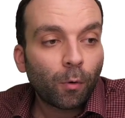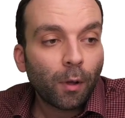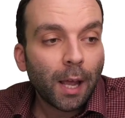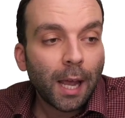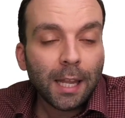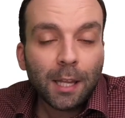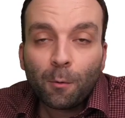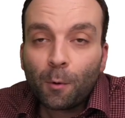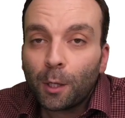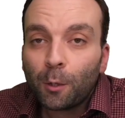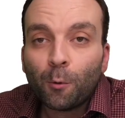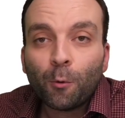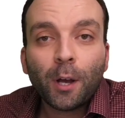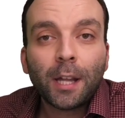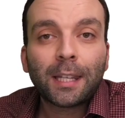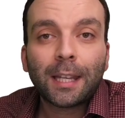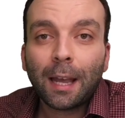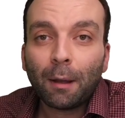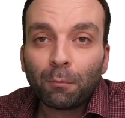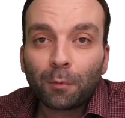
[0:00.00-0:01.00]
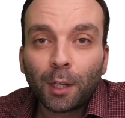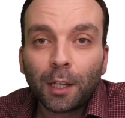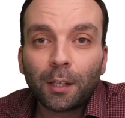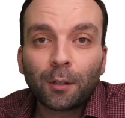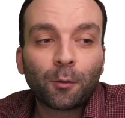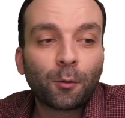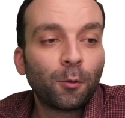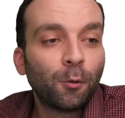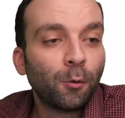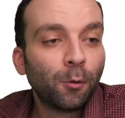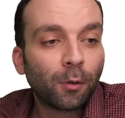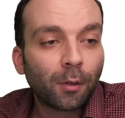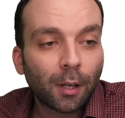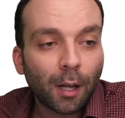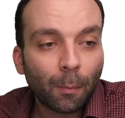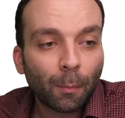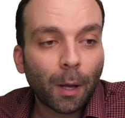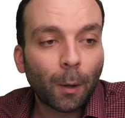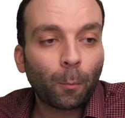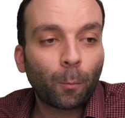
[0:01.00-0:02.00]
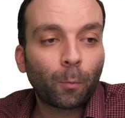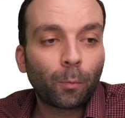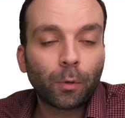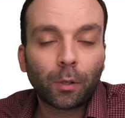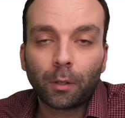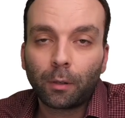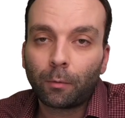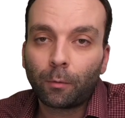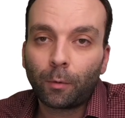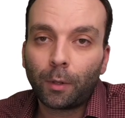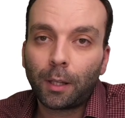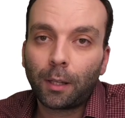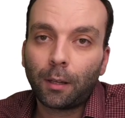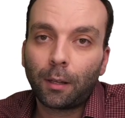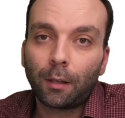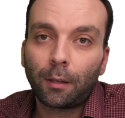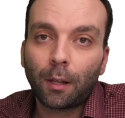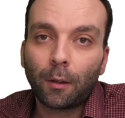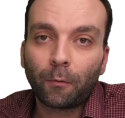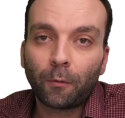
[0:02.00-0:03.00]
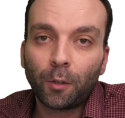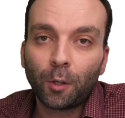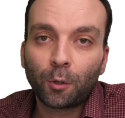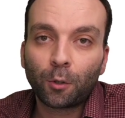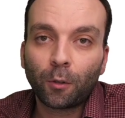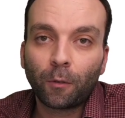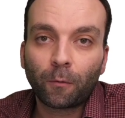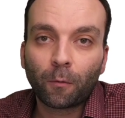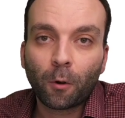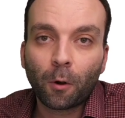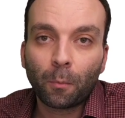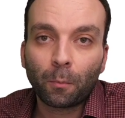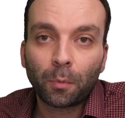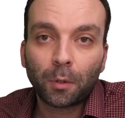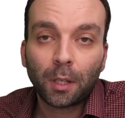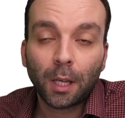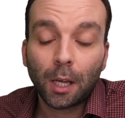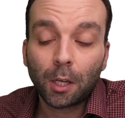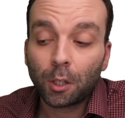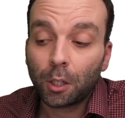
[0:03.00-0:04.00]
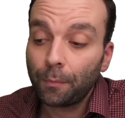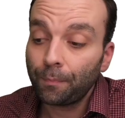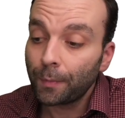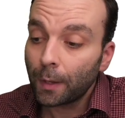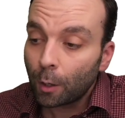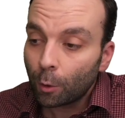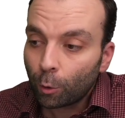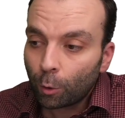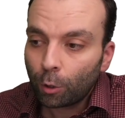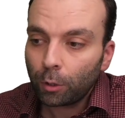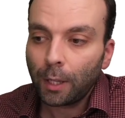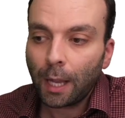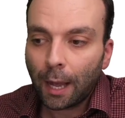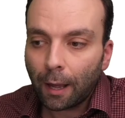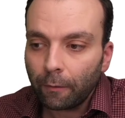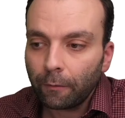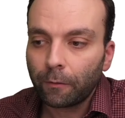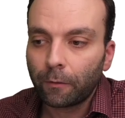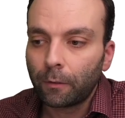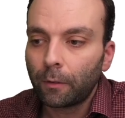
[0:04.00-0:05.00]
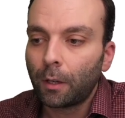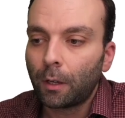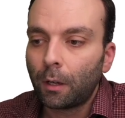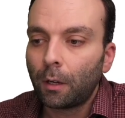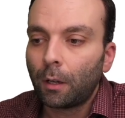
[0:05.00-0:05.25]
anyone who attempted to come up with a definition of computation could have